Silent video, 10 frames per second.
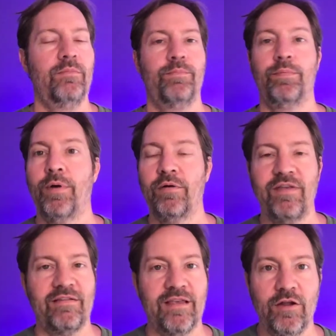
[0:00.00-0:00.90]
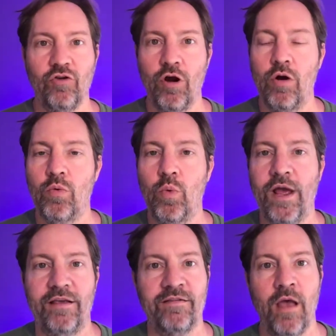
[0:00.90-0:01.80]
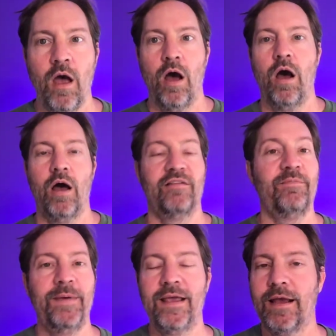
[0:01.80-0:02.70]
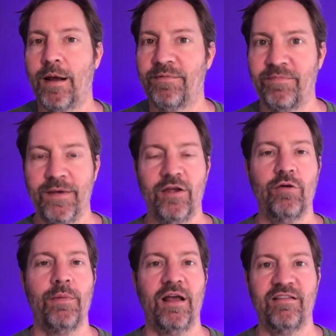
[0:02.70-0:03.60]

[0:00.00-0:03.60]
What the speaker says: protesting in your own ways, speaking up, speaking your mind,